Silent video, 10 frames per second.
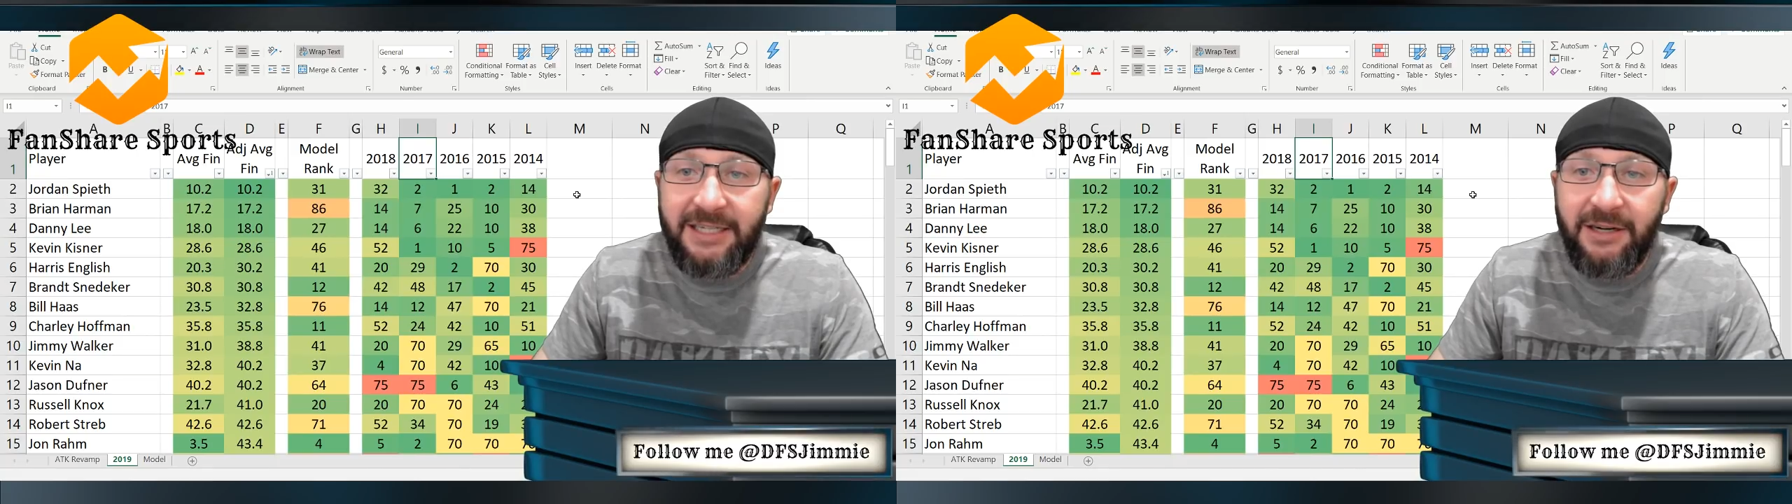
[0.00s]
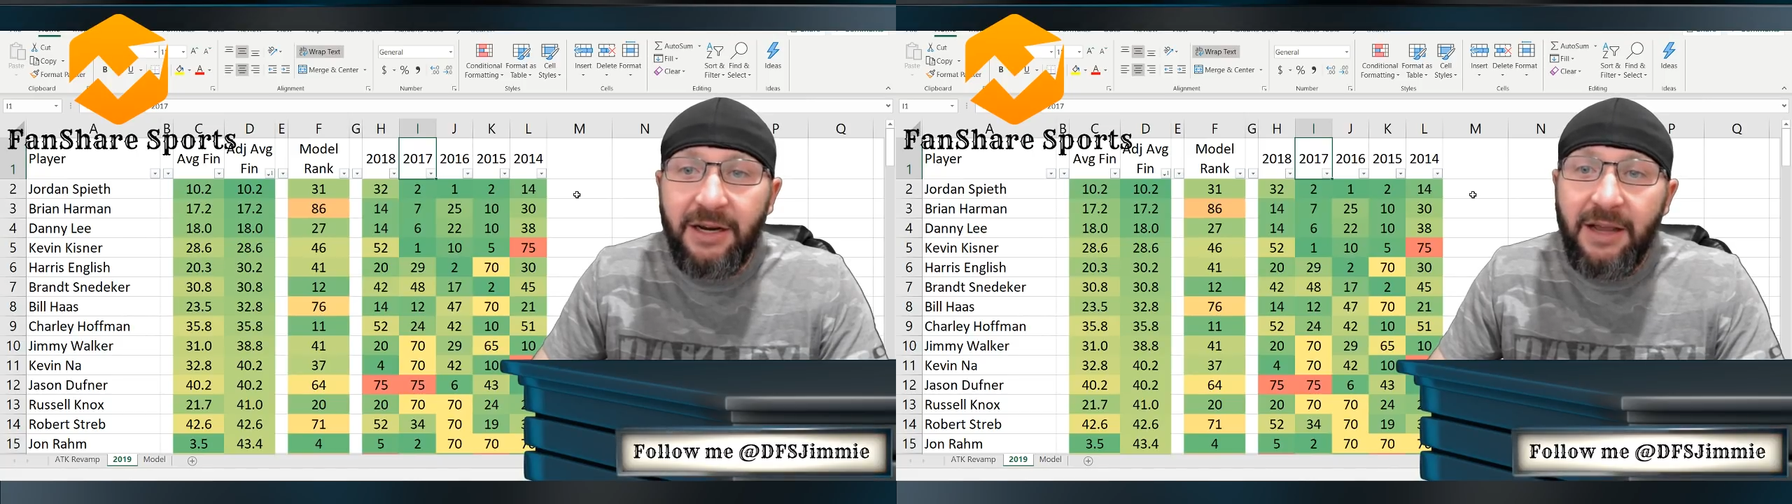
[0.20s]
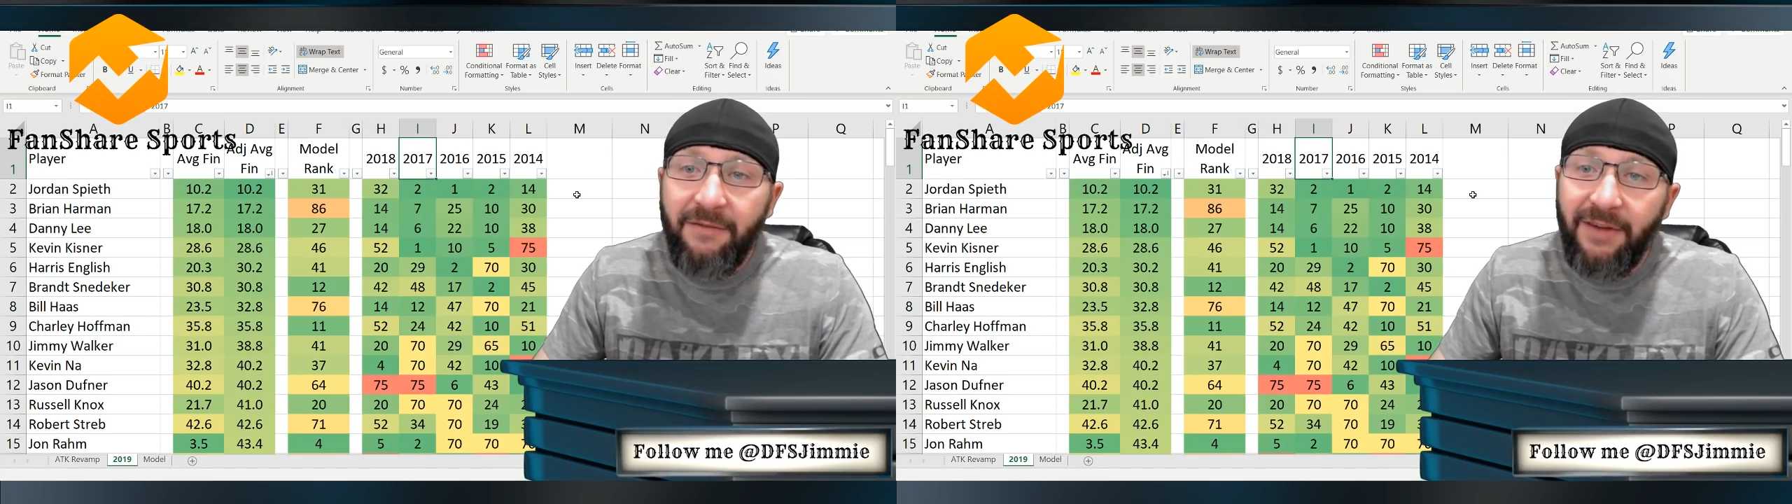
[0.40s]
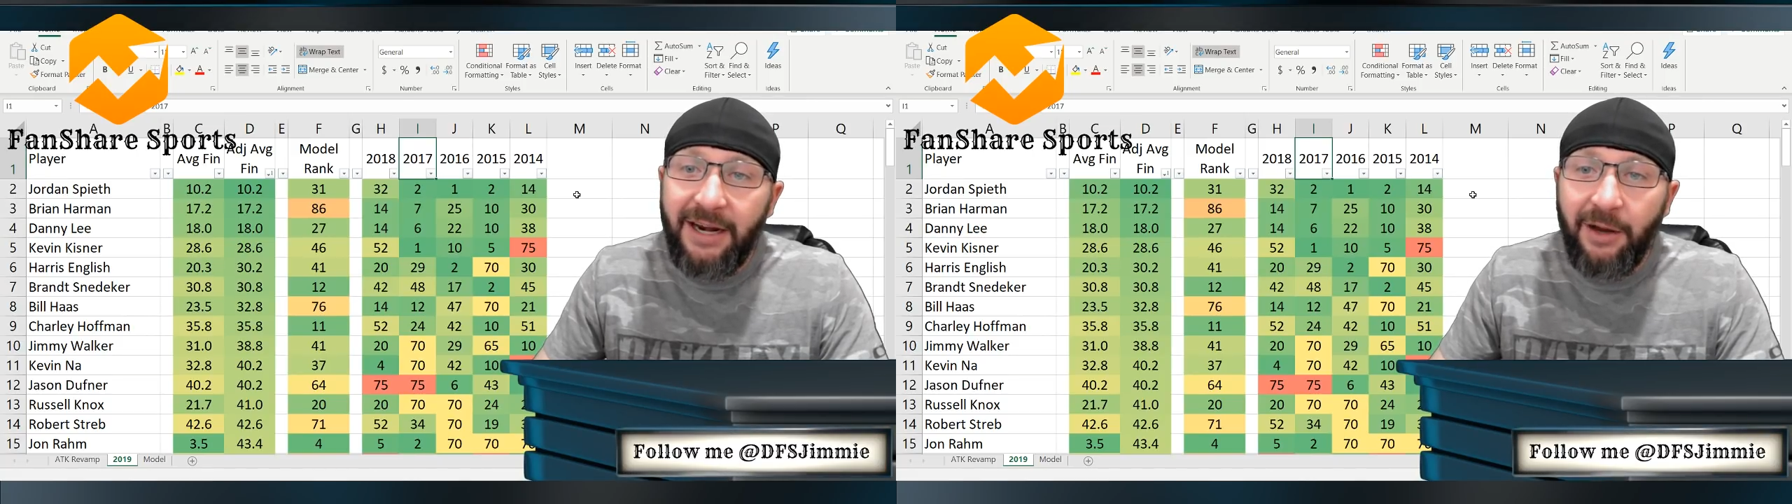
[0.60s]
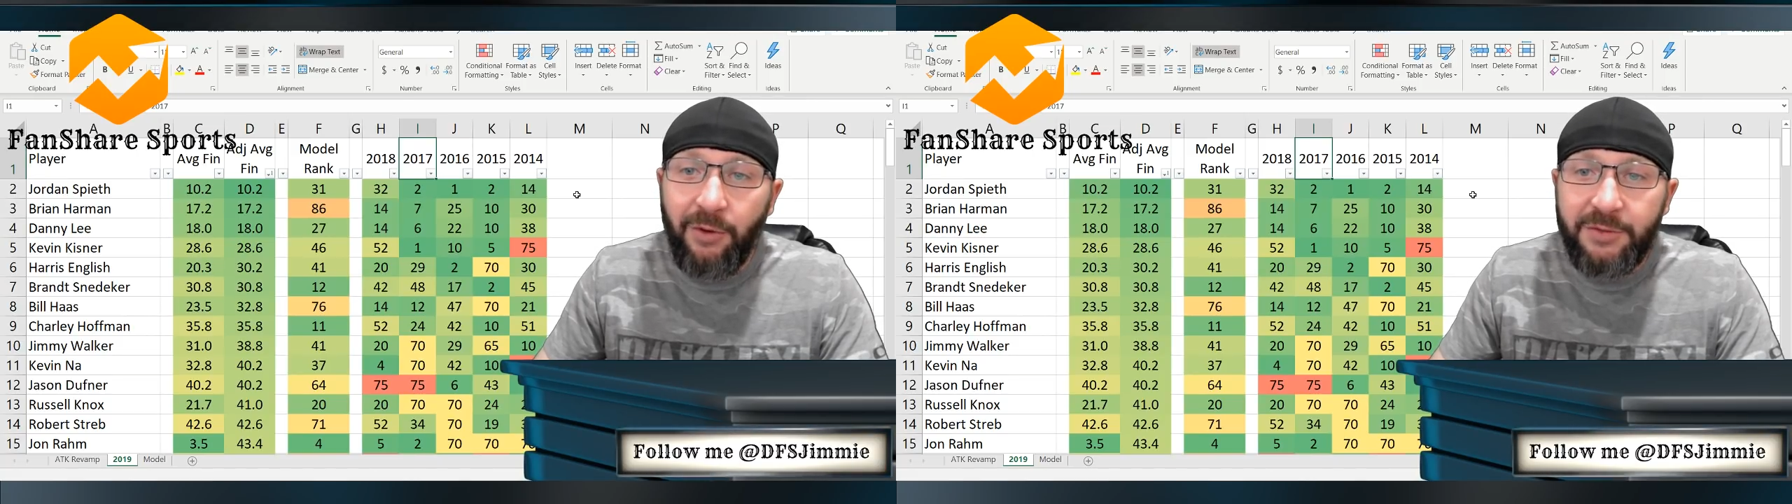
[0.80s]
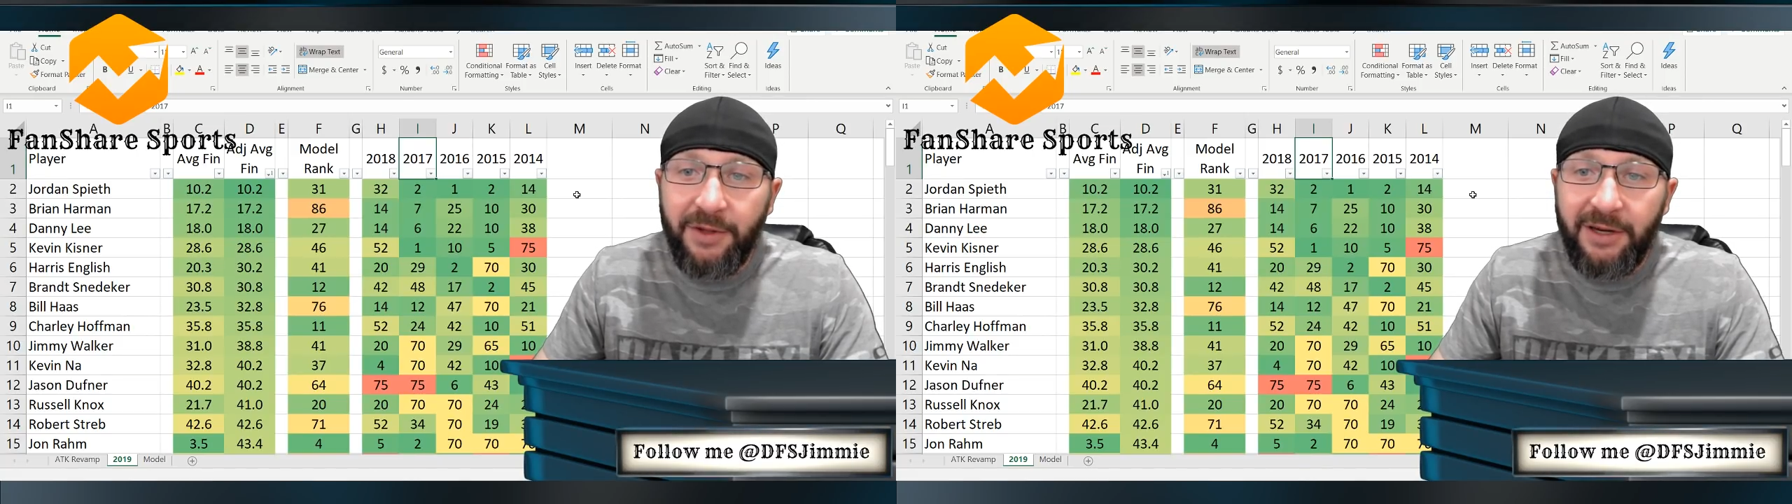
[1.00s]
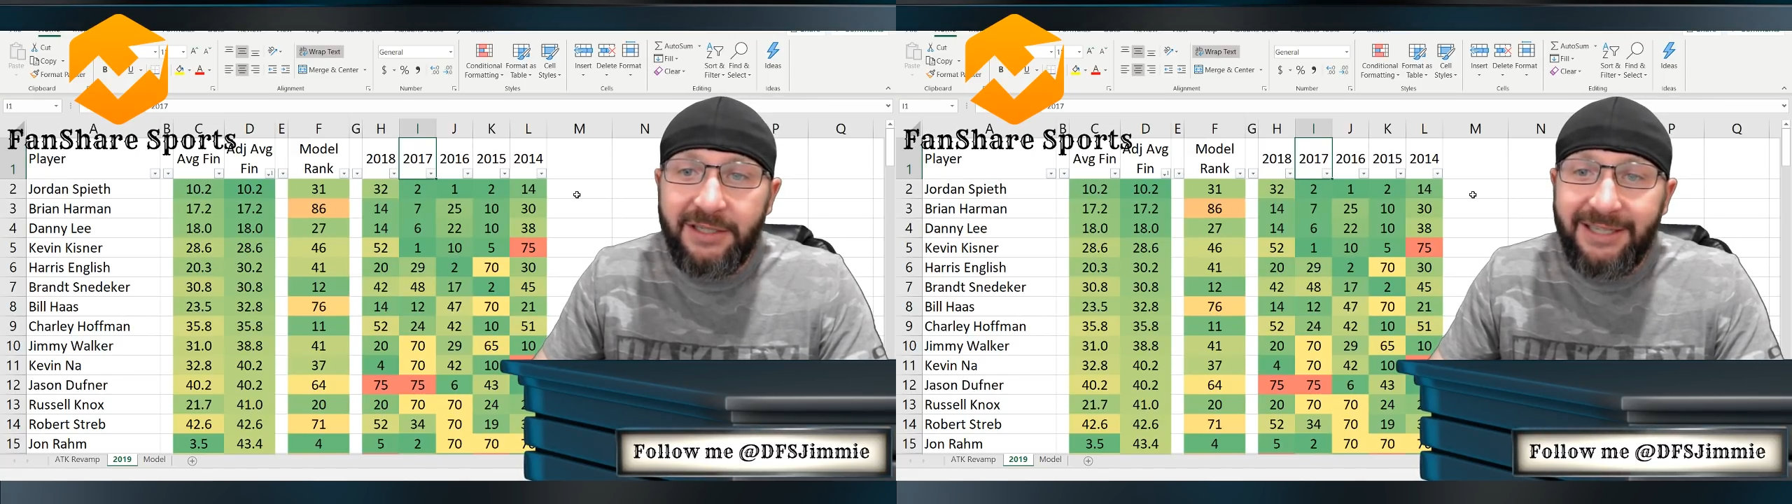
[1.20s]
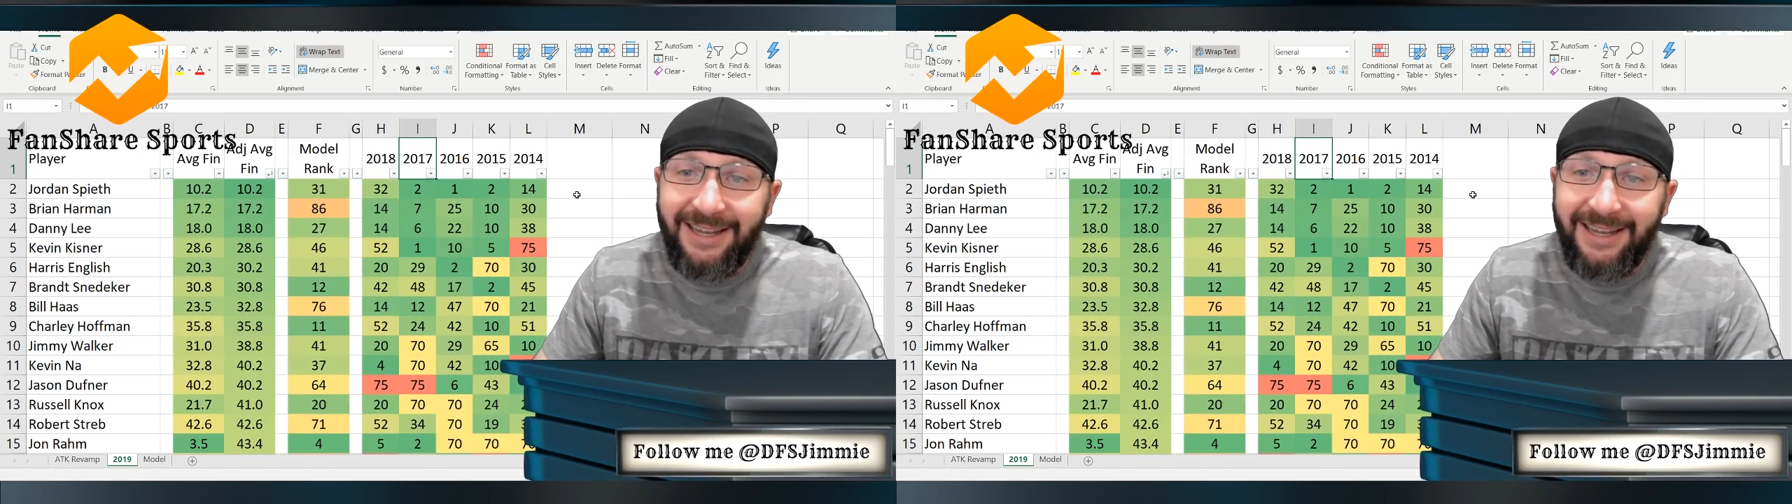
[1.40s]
here. Find out which players